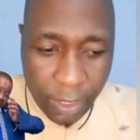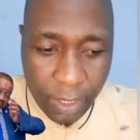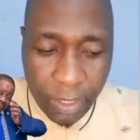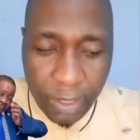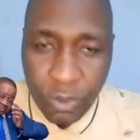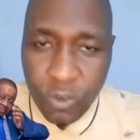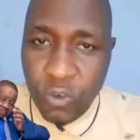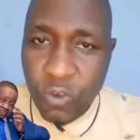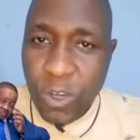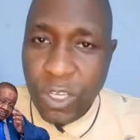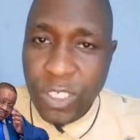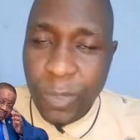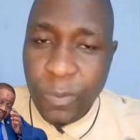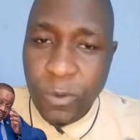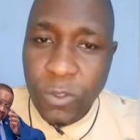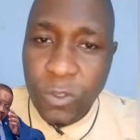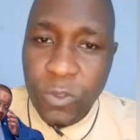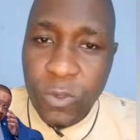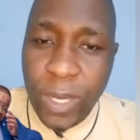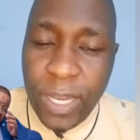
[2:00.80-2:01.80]
you are
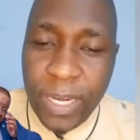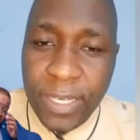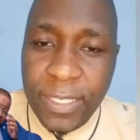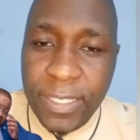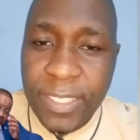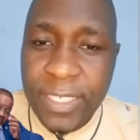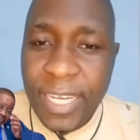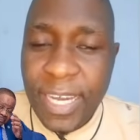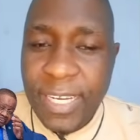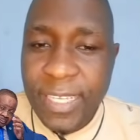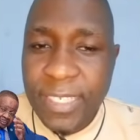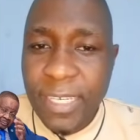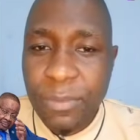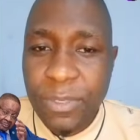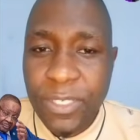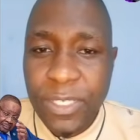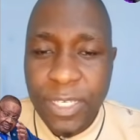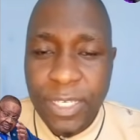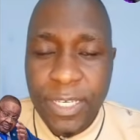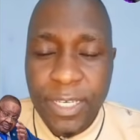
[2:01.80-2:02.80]
supposed to understand some
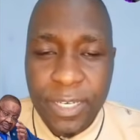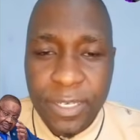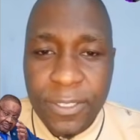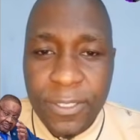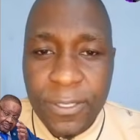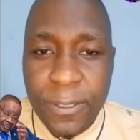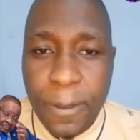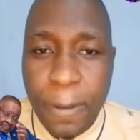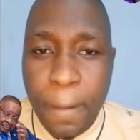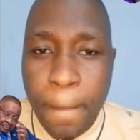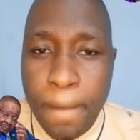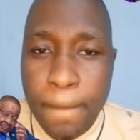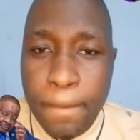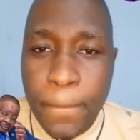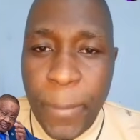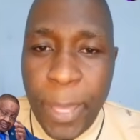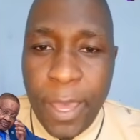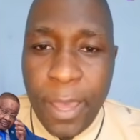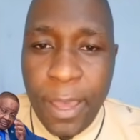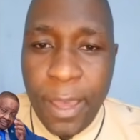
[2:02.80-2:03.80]
secrets.
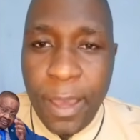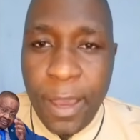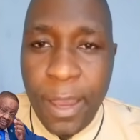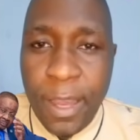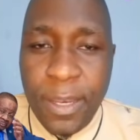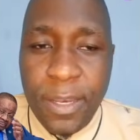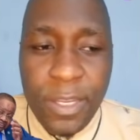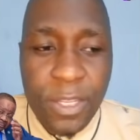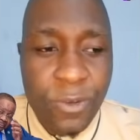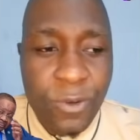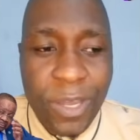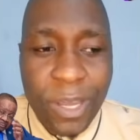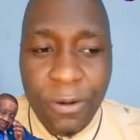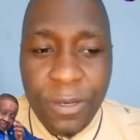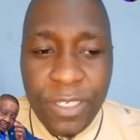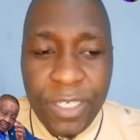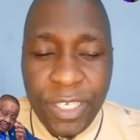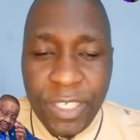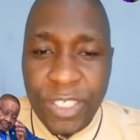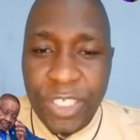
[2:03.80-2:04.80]
And you cannot
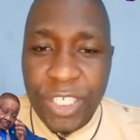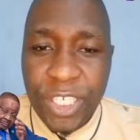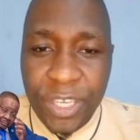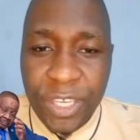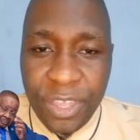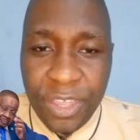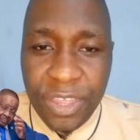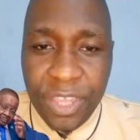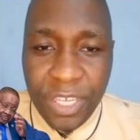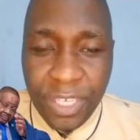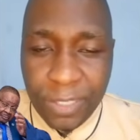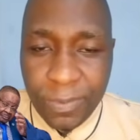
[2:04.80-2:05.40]
just change things